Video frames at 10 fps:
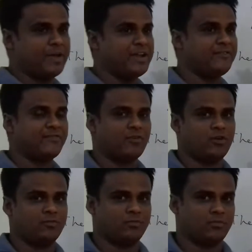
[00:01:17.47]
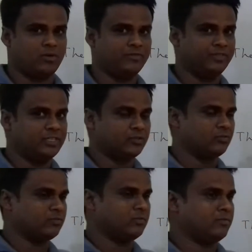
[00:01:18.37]
main form of this
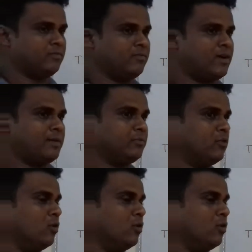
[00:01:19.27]
verb